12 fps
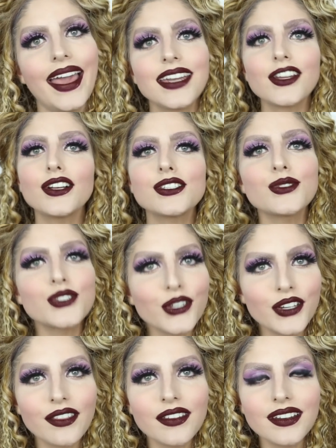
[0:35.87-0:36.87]
and also
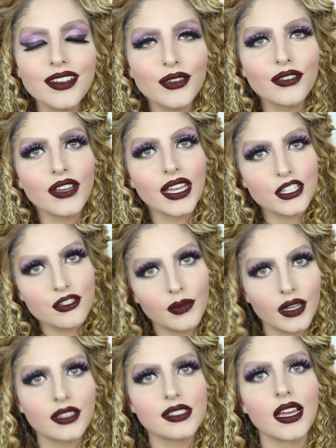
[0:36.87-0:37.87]
turn on the notification
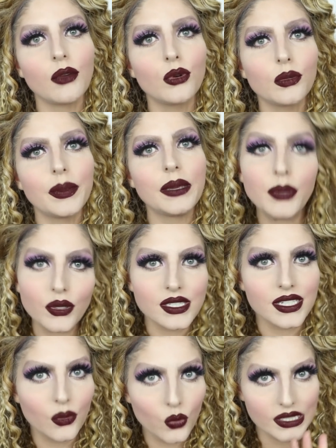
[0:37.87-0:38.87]
bell because I will be
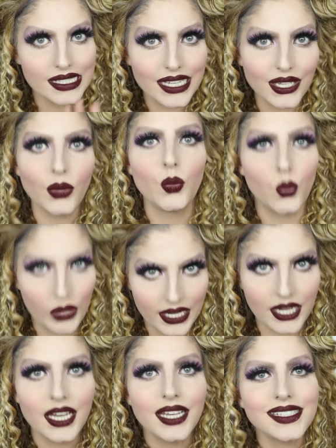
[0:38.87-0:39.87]
posting once a
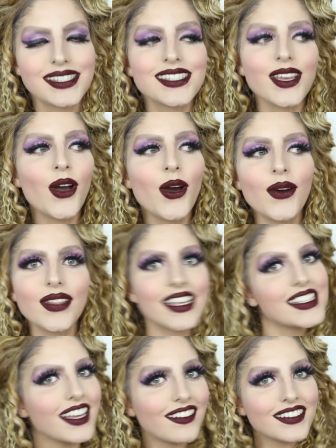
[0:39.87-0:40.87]
week. So let's get